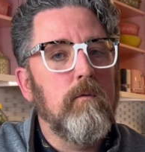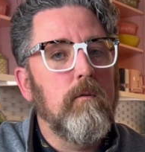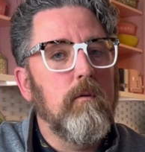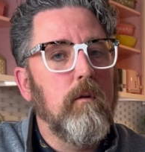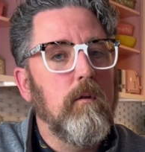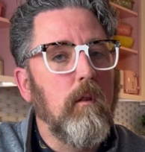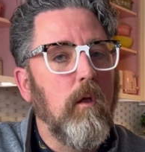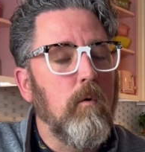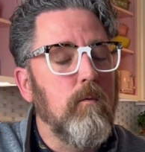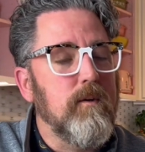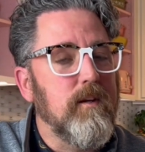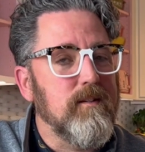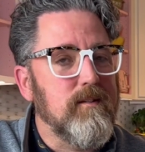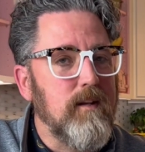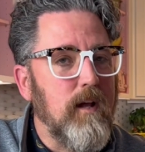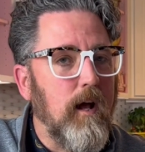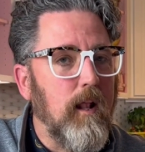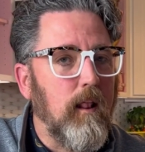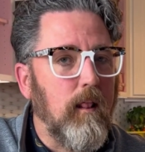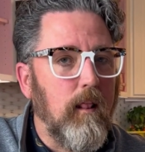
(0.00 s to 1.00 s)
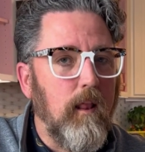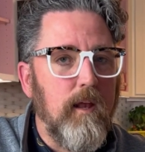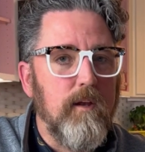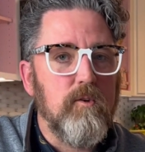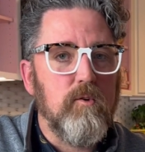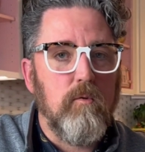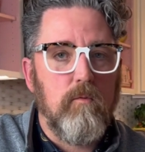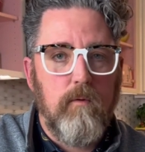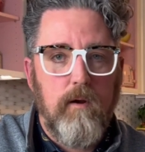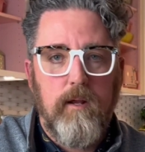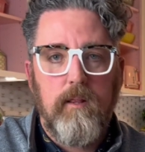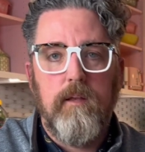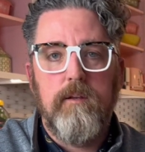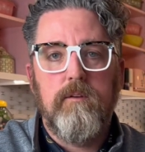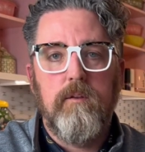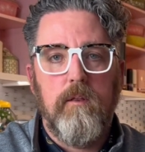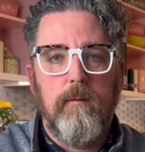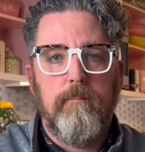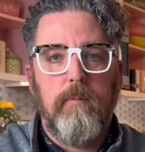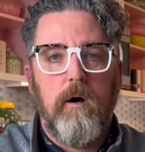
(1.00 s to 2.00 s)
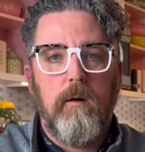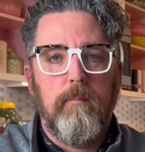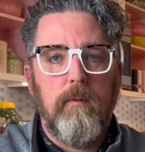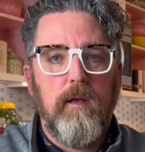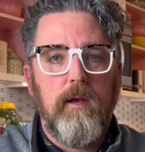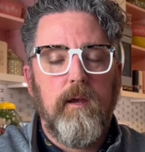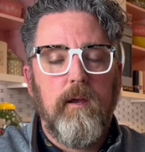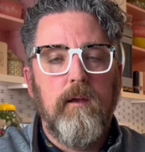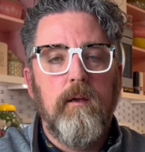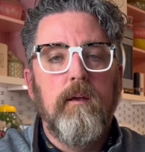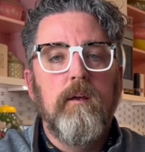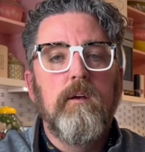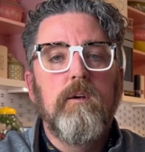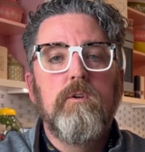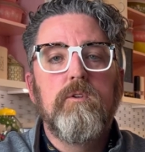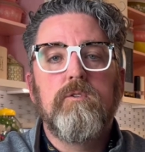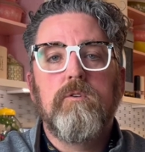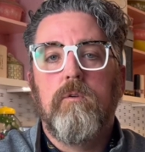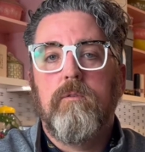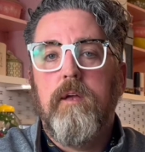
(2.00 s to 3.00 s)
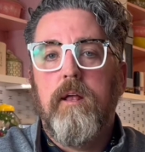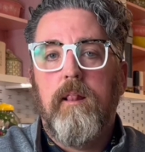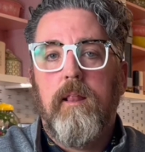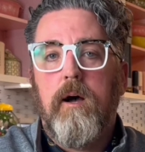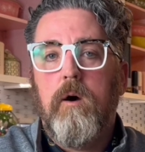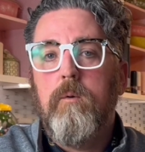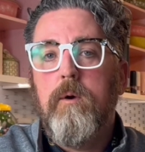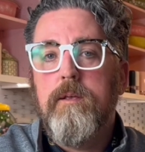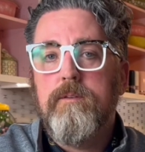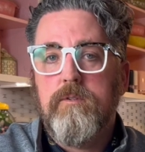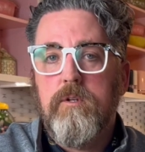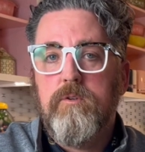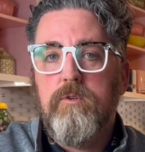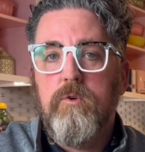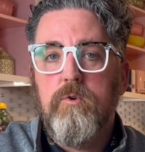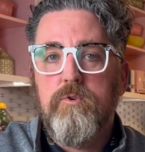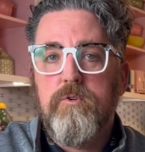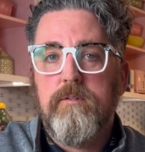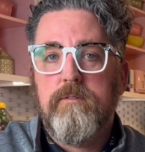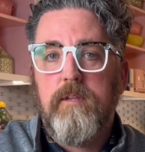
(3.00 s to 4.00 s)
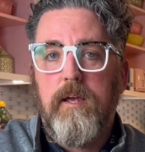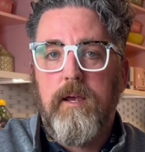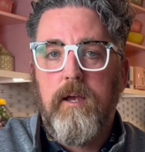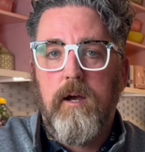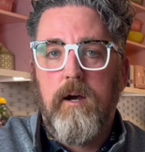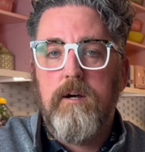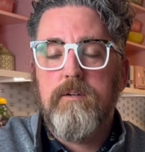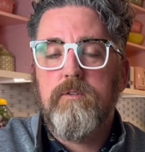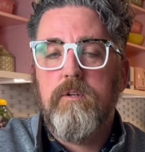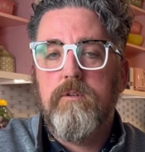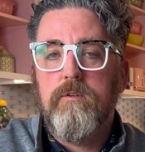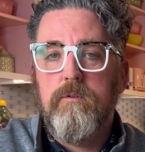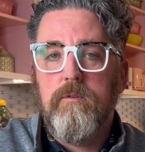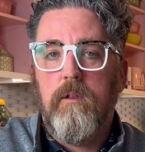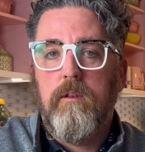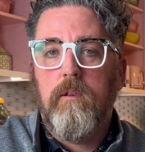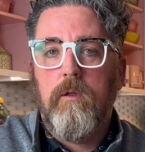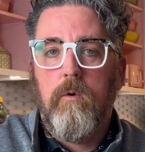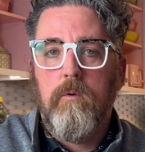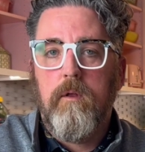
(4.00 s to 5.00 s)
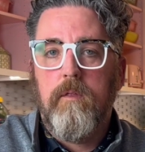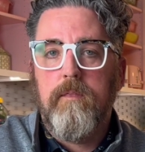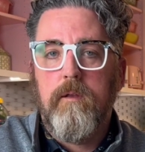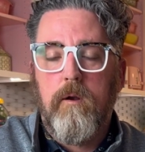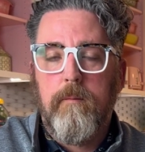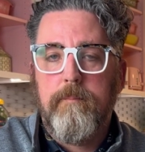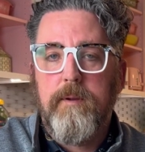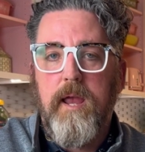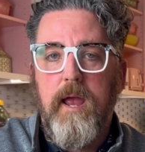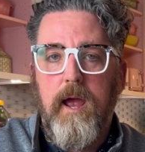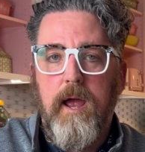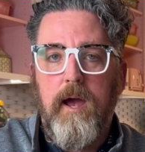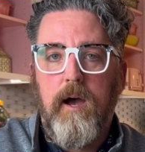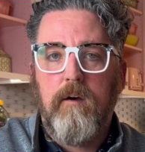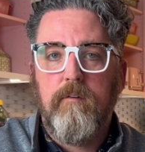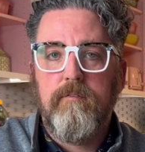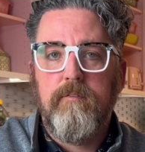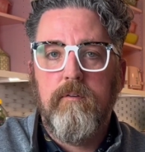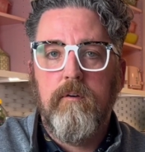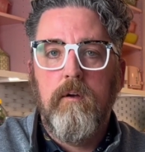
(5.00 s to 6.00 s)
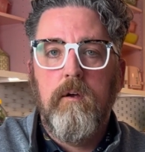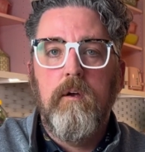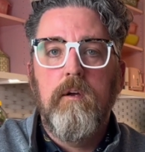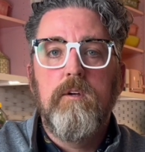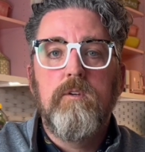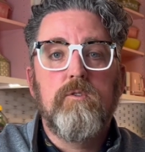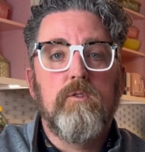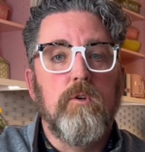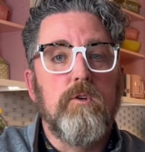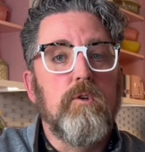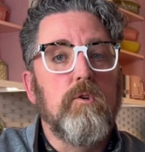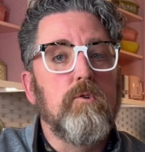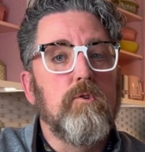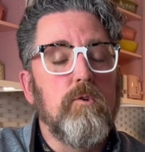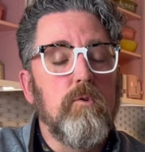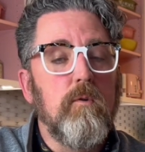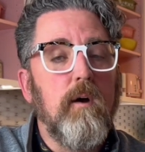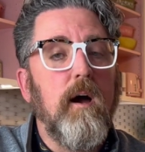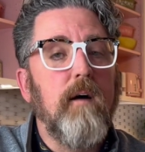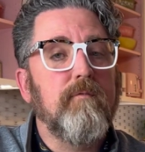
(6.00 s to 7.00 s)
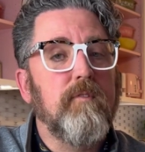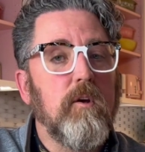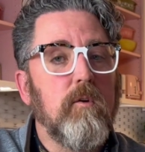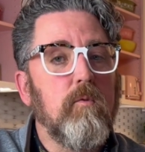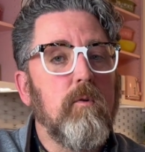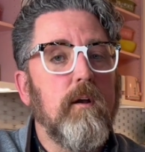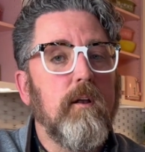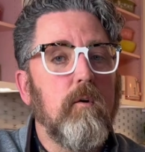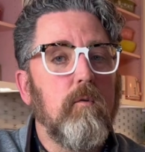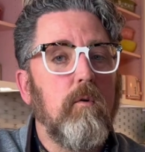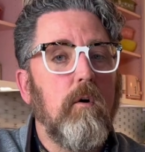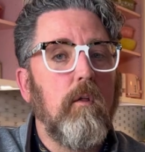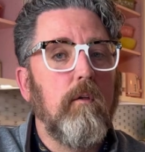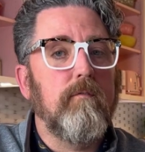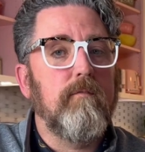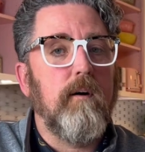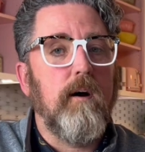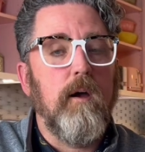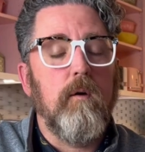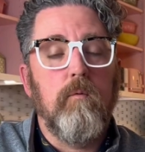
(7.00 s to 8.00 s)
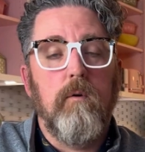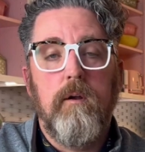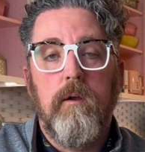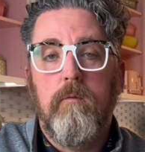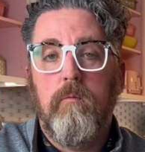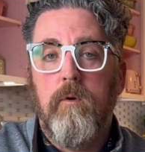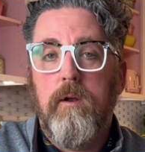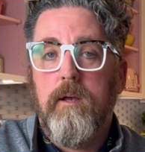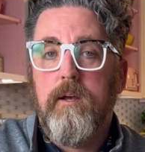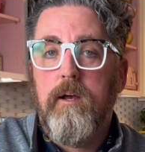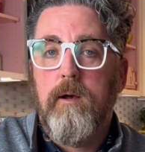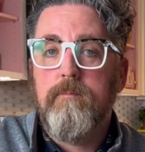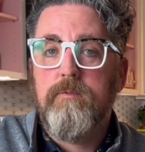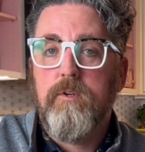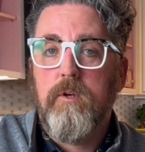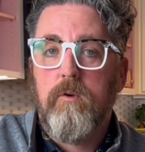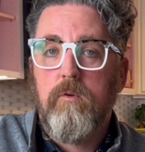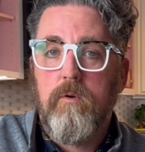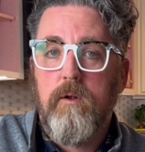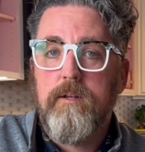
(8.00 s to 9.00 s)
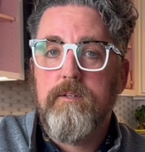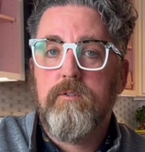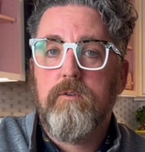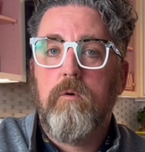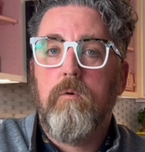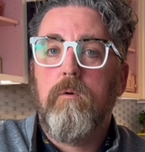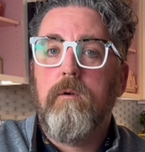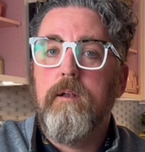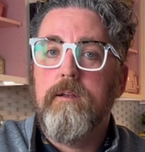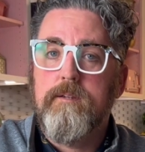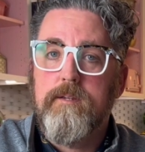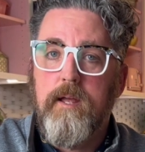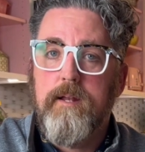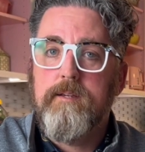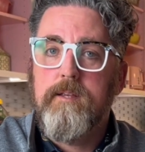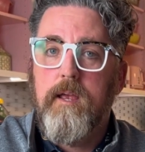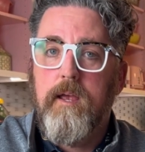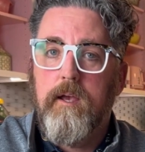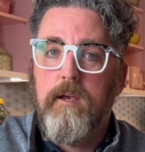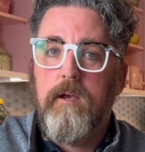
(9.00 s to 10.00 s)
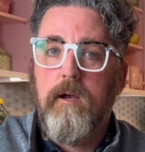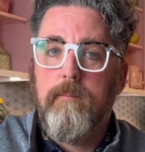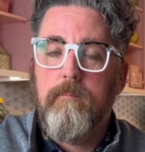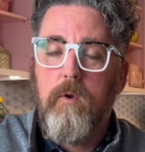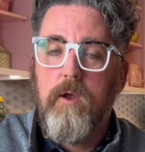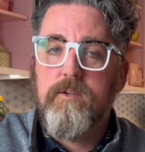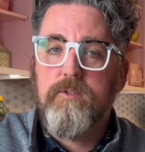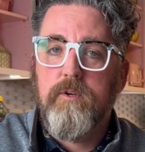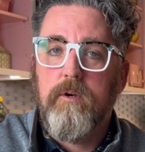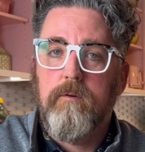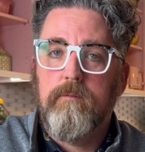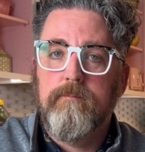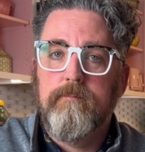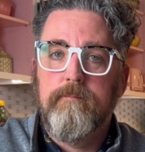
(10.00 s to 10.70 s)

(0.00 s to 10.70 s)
loan does not lend directly to the public, so they allow institutions like us to do the loan on their behalf. So you do have to credit qualify when it comes to credit score and debt to income ratio.